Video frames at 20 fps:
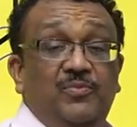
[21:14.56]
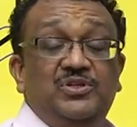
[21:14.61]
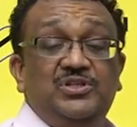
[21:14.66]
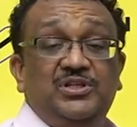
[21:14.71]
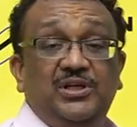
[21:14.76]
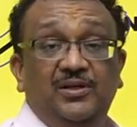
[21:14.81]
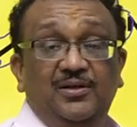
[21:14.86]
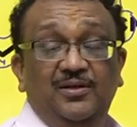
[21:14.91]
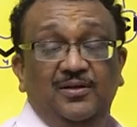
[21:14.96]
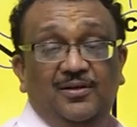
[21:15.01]
this
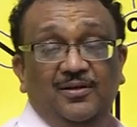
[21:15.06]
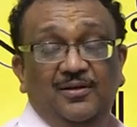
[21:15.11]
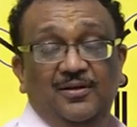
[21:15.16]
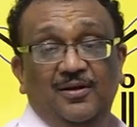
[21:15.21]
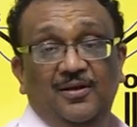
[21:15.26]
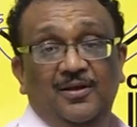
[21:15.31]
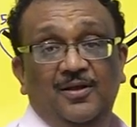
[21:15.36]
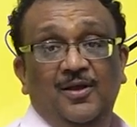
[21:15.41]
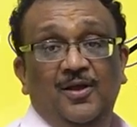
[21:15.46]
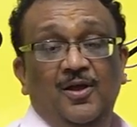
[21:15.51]
end.
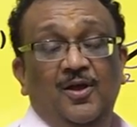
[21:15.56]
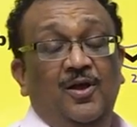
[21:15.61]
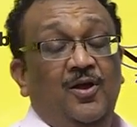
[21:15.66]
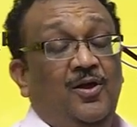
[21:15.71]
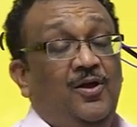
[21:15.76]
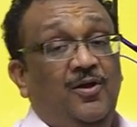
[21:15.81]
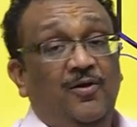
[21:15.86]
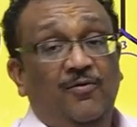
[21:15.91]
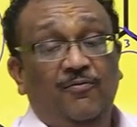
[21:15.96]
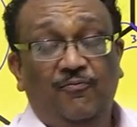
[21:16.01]

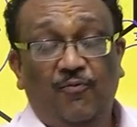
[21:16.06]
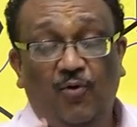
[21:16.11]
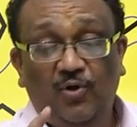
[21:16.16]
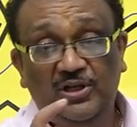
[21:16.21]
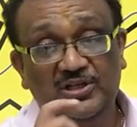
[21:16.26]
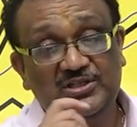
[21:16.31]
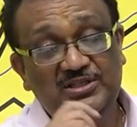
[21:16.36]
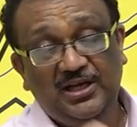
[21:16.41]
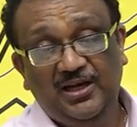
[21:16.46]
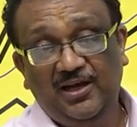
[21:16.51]
What
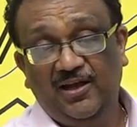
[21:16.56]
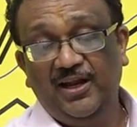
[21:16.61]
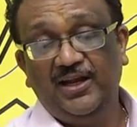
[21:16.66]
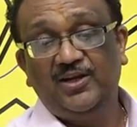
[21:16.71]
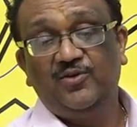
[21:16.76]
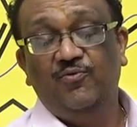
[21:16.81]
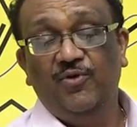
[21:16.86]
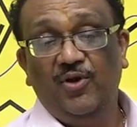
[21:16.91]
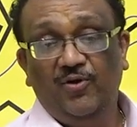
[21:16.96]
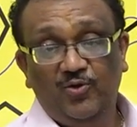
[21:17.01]
is the
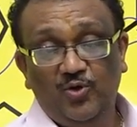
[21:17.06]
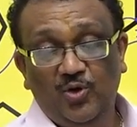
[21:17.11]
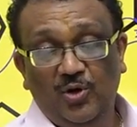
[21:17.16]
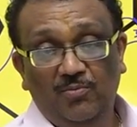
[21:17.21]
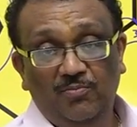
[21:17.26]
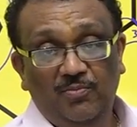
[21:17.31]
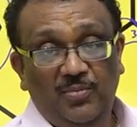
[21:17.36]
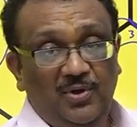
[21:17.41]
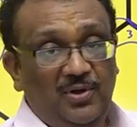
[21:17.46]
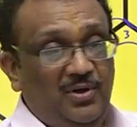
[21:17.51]
correct way to
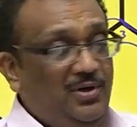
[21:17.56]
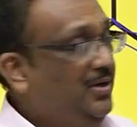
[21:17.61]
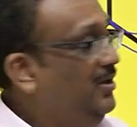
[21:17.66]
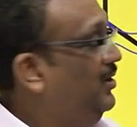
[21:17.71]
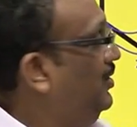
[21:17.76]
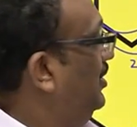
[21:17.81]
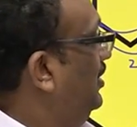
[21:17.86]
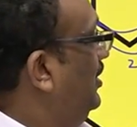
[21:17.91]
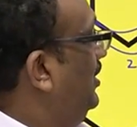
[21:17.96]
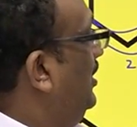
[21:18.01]
number?
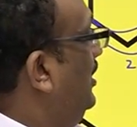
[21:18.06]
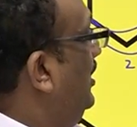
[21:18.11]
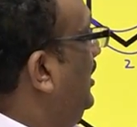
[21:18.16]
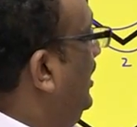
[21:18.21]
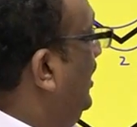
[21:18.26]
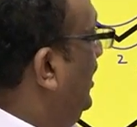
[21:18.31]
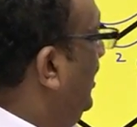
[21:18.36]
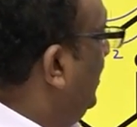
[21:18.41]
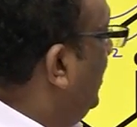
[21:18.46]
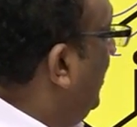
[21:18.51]

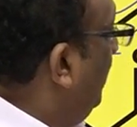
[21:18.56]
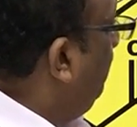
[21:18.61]
The